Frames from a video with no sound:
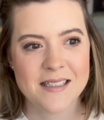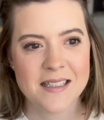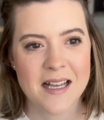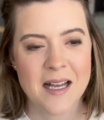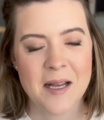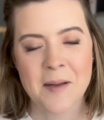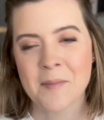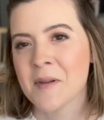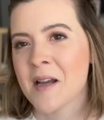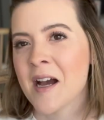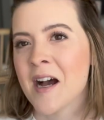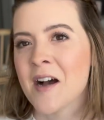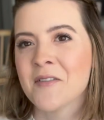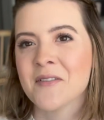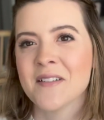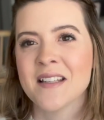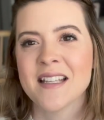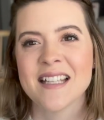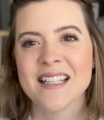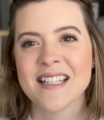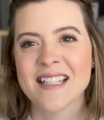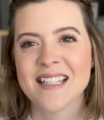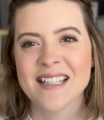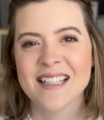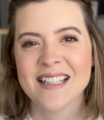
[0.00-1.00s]
coffee.
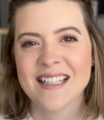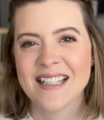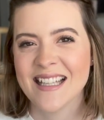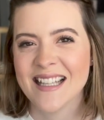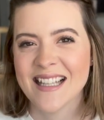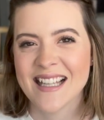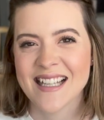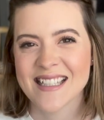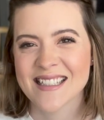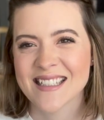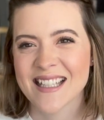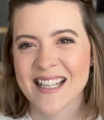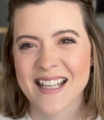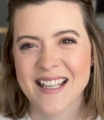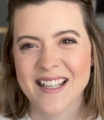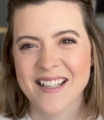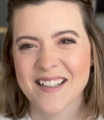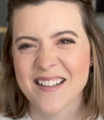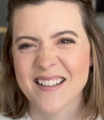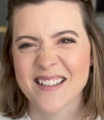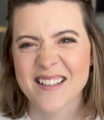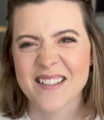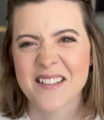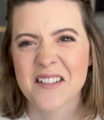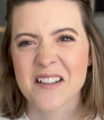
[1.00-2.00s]
He likes taking her
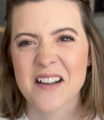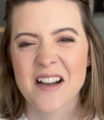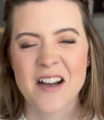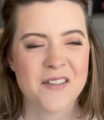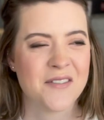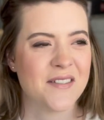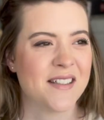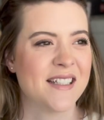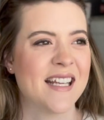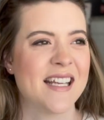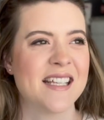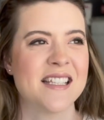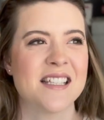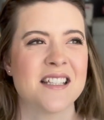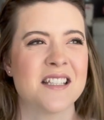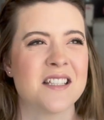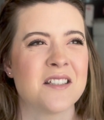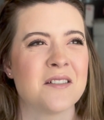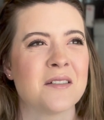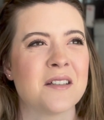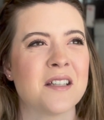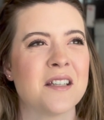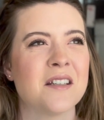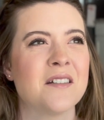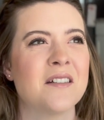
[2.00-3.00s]
on little coffee dates. It's
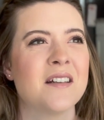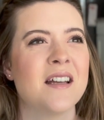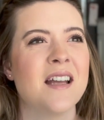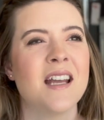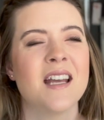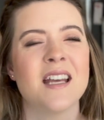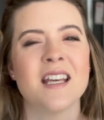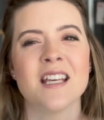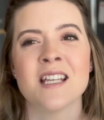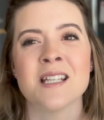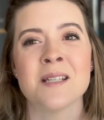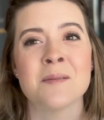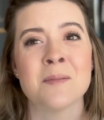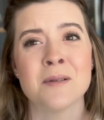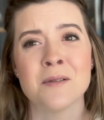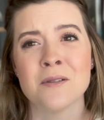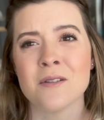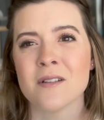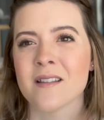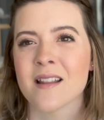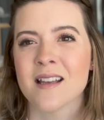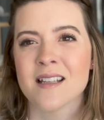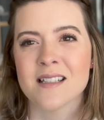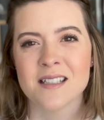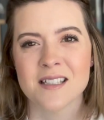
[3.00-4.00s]
so cute. He's been
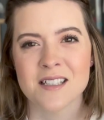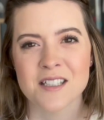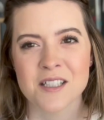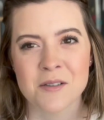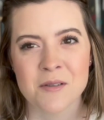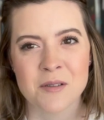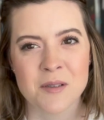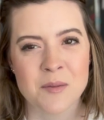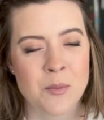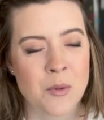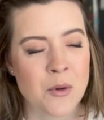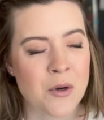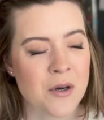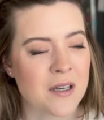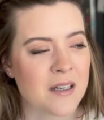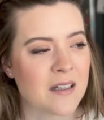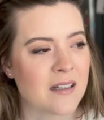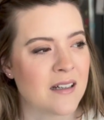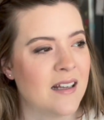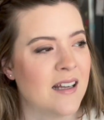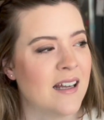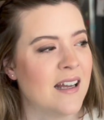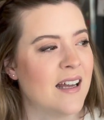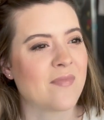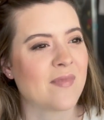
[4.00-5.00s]
doing that since she was born.
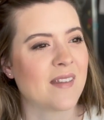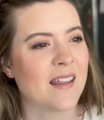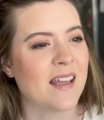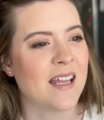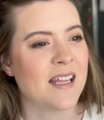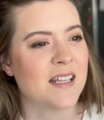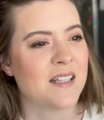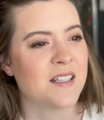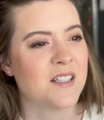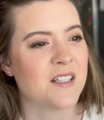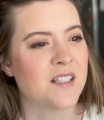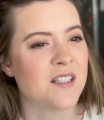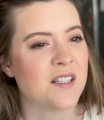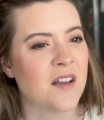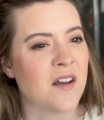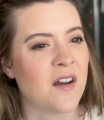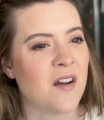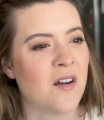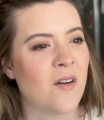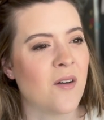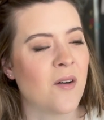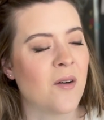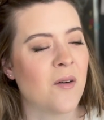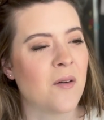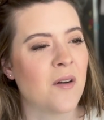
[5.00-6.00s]
And
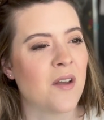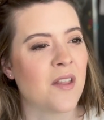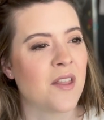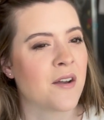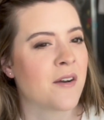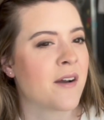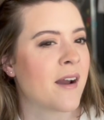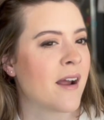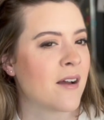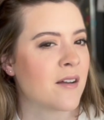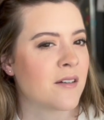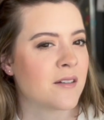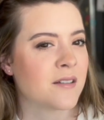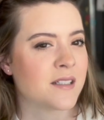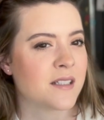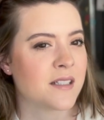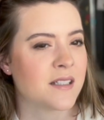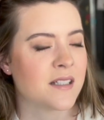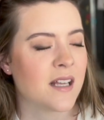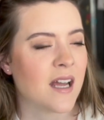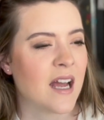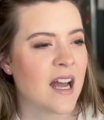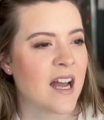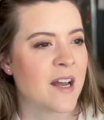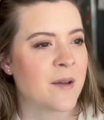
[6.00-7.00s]
so they're out
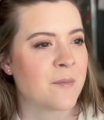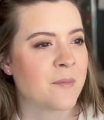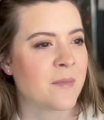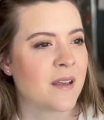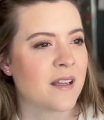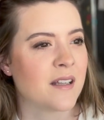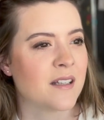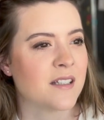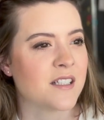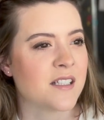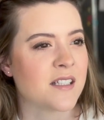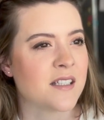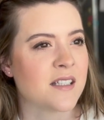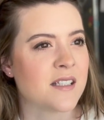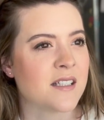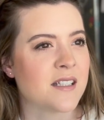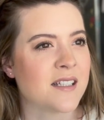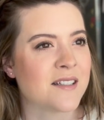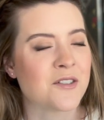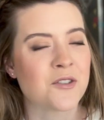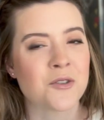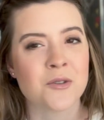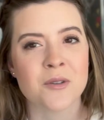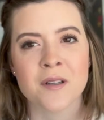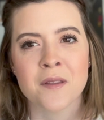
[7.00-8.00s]
just
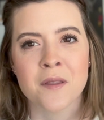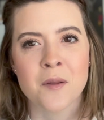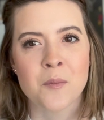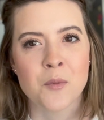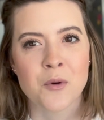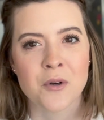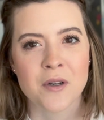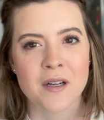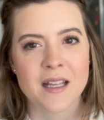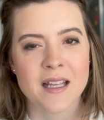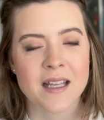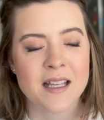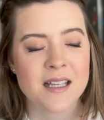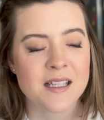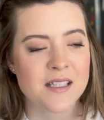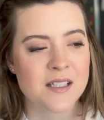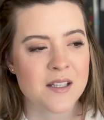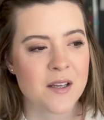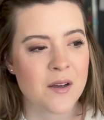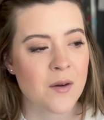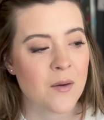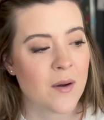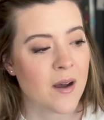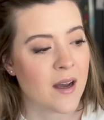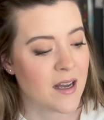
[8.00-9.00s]
enjoying the morning.
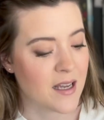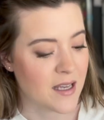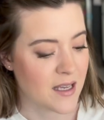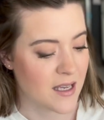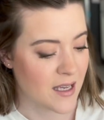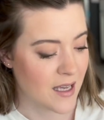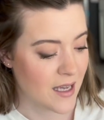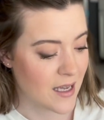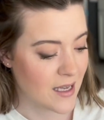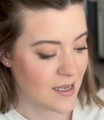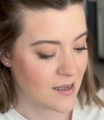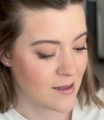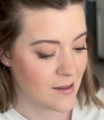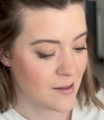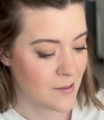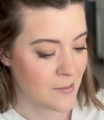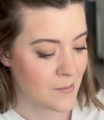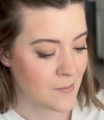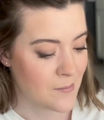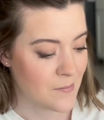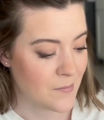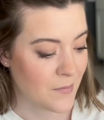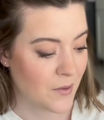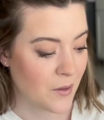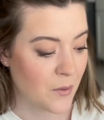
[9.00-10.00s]
So I
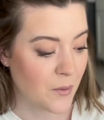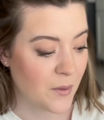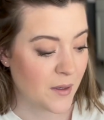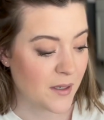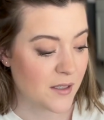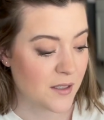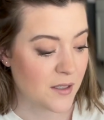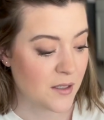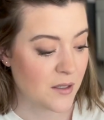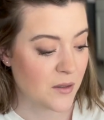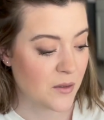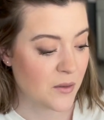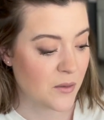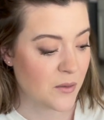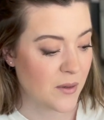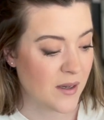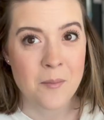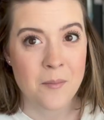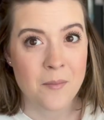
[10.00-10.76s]
am going to